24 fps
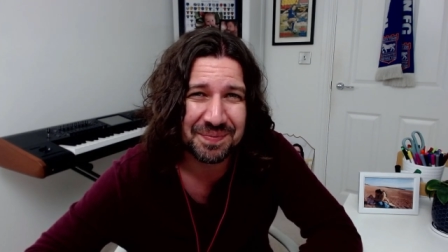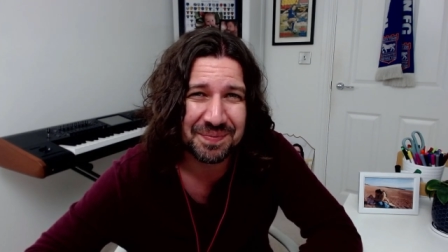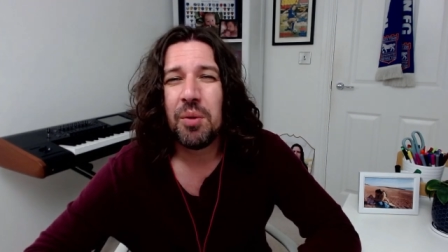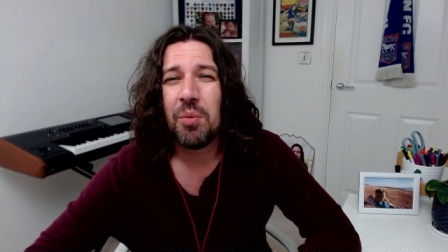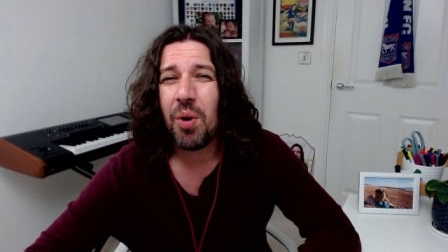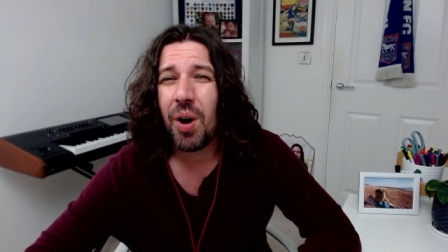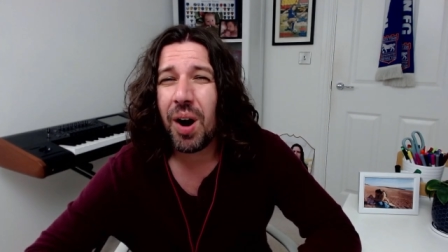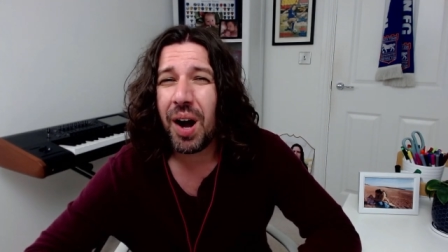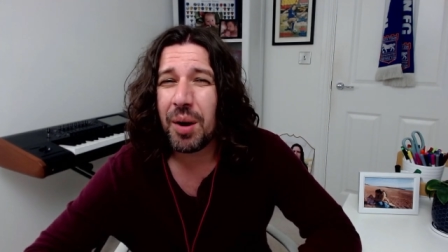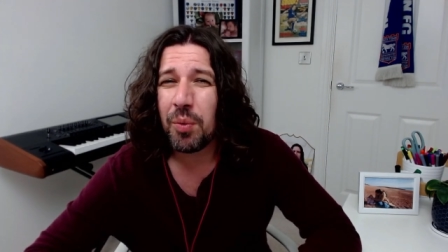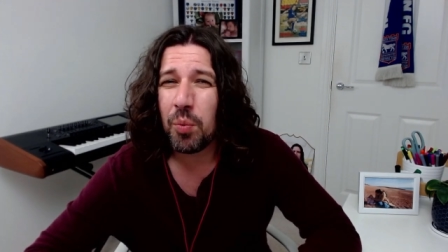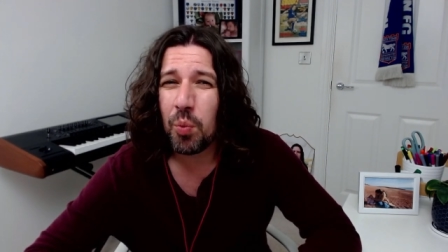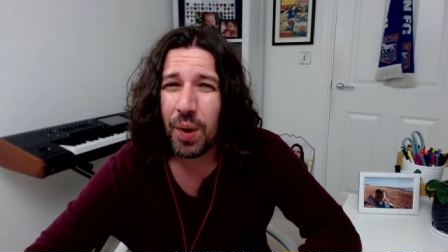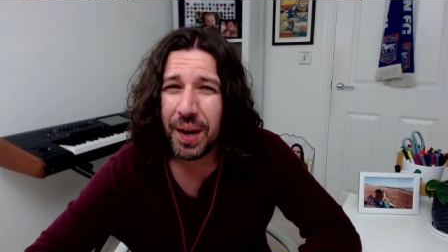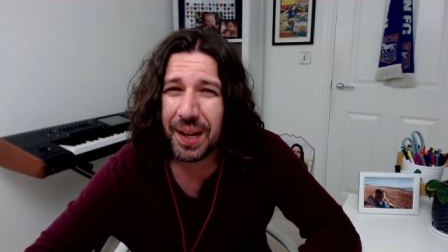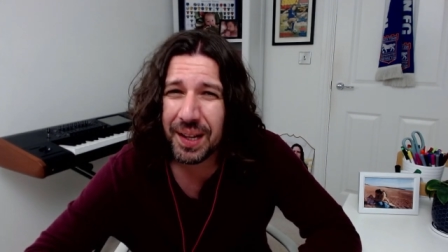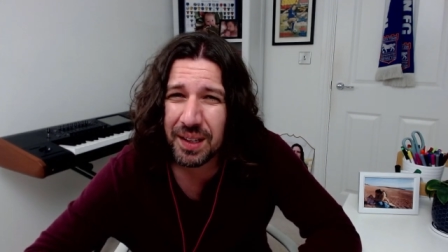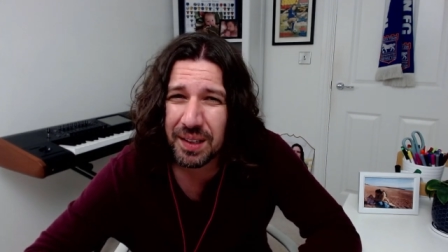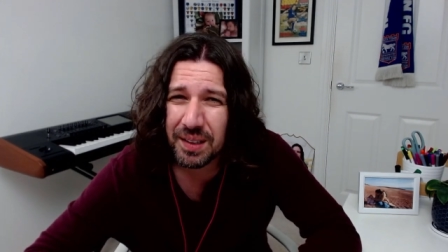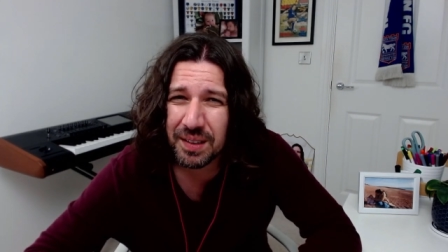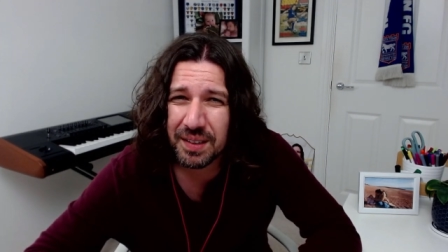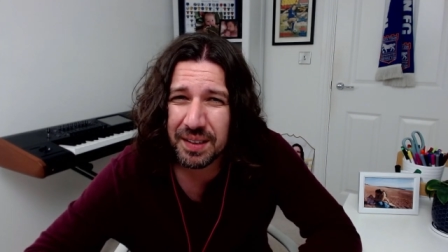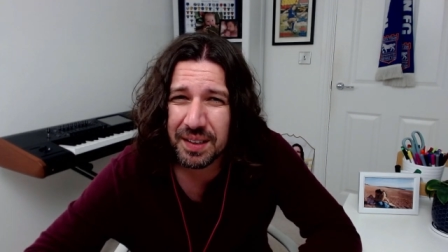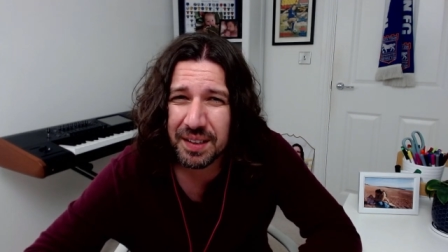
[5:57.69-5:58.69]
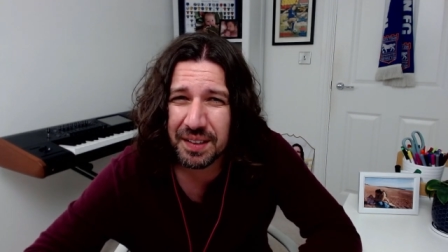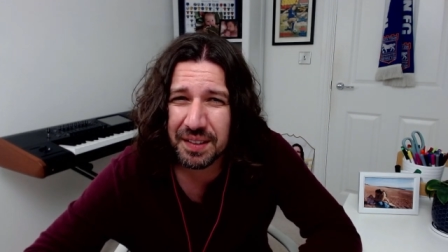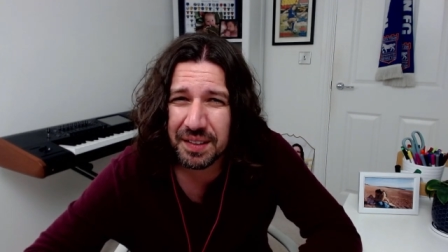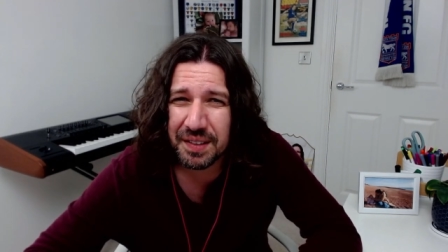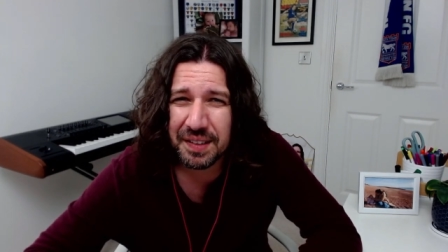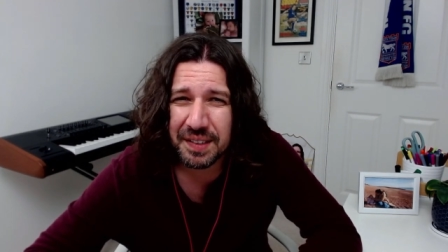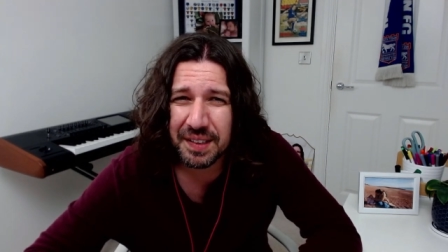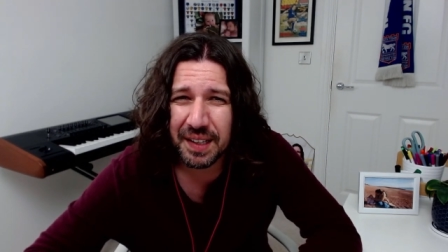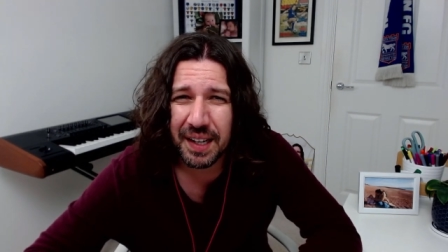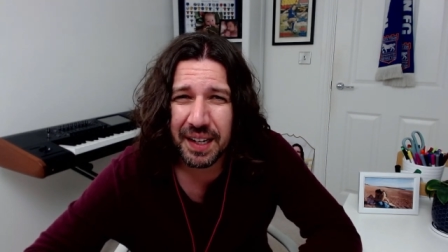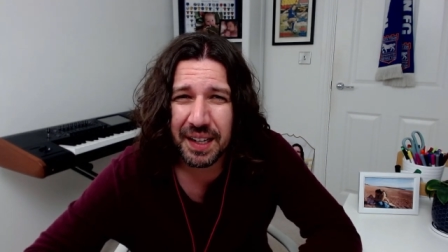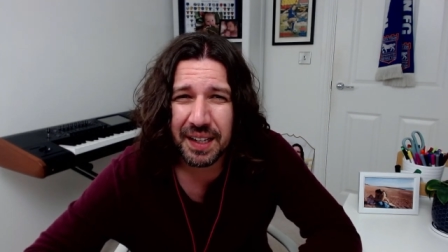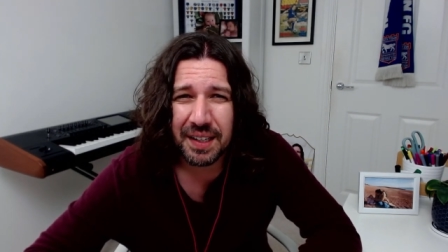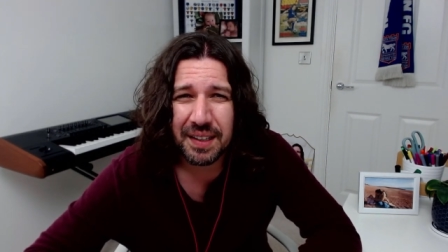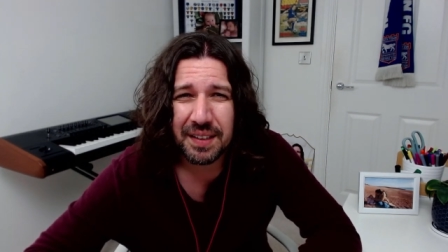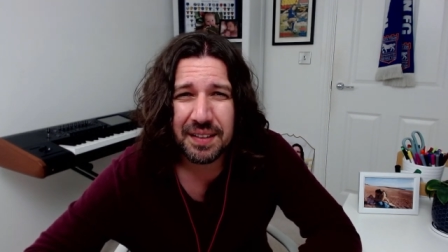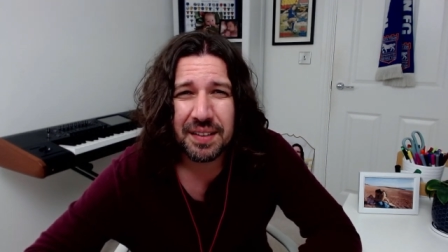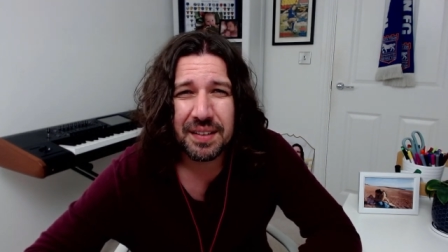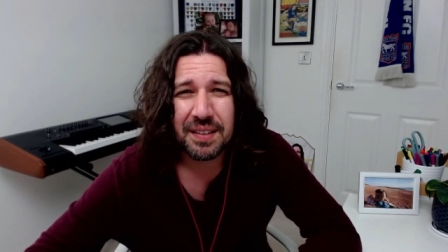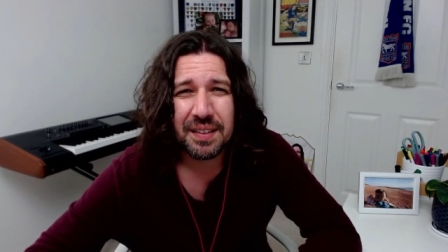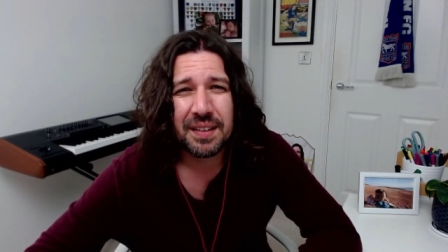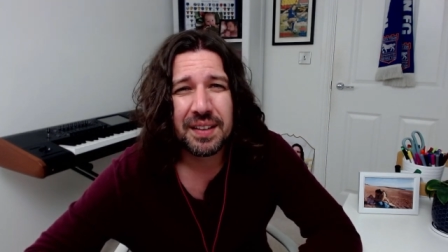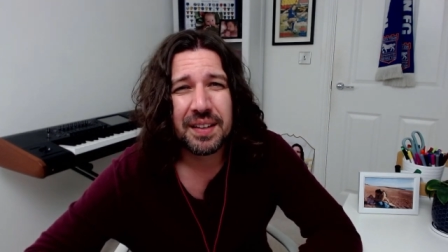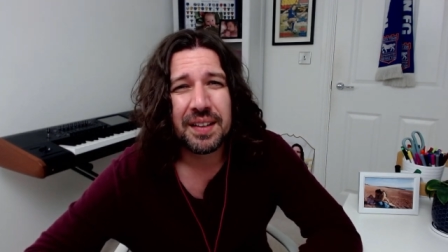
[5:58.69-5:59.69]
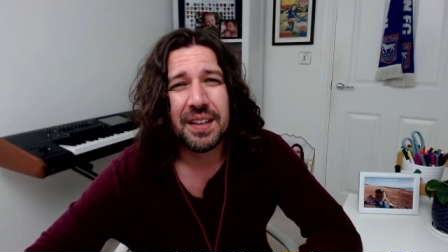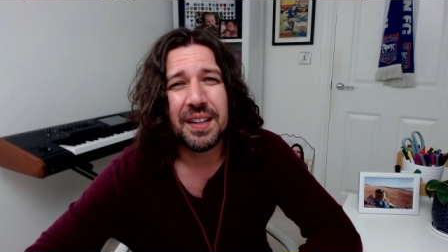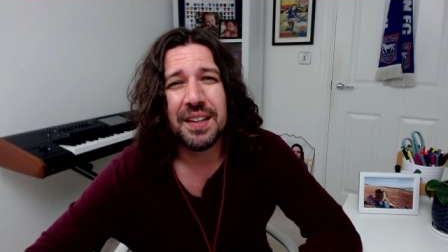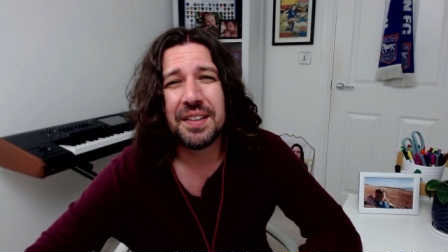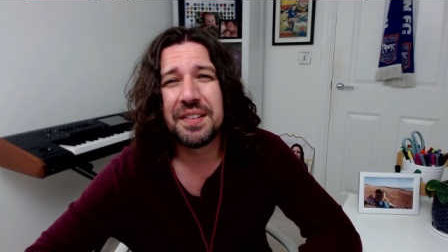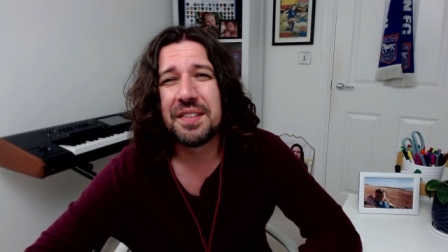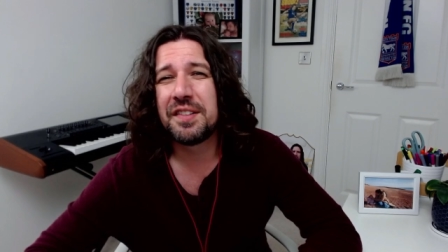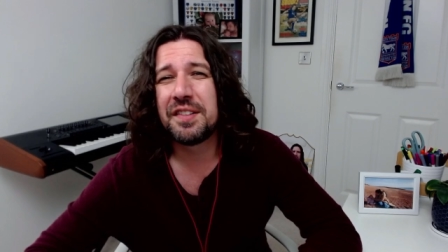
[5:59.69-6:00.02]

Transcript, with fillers: What I will concede is